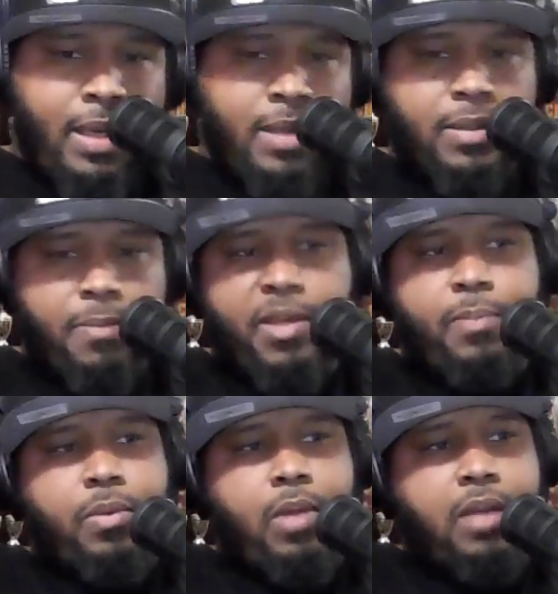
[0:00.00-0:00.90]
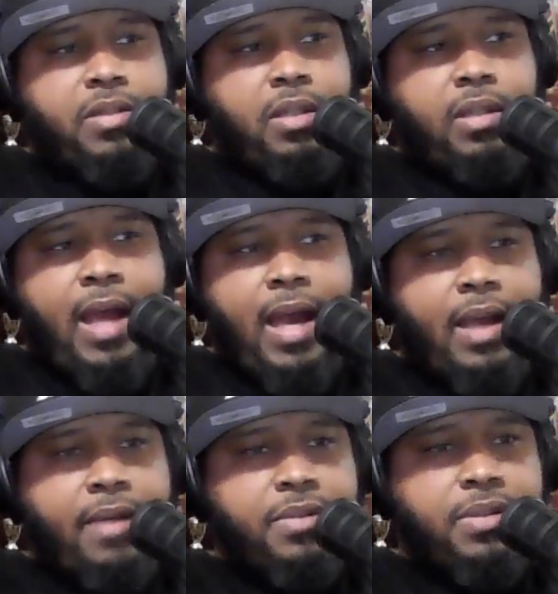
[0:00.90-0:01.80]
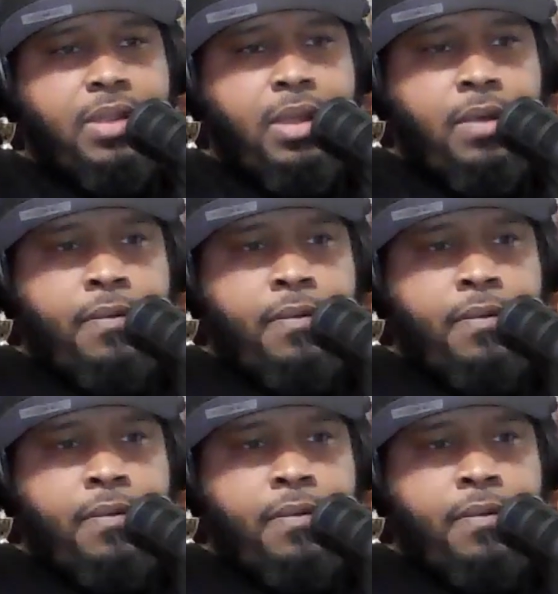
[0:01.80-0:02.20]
innocent people lost their lives